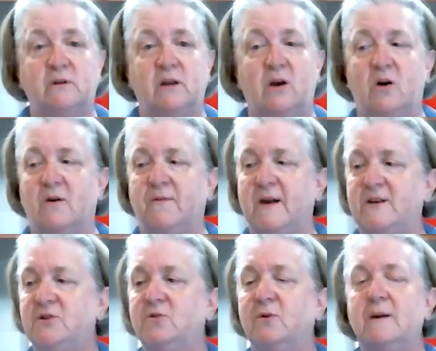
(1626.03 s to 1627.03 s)
You know, if I
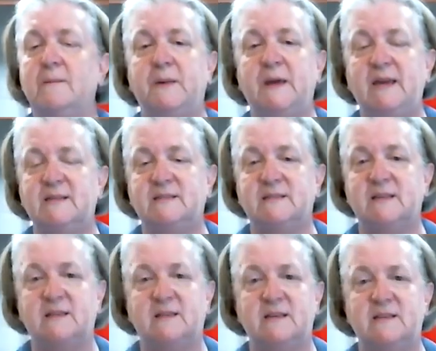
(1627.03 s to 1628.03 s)
do green beans
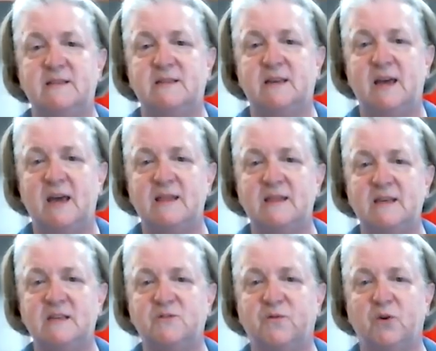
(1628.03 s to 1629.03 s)
in
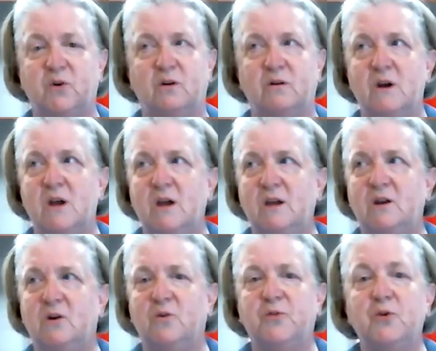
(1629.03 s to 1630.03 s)
this for
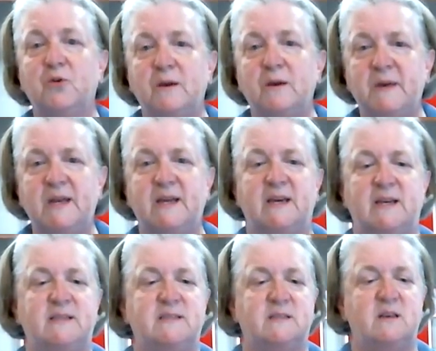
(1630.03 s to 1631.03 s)
30
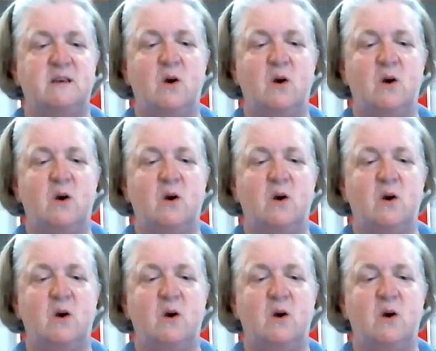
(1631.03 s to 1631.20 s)
minutes,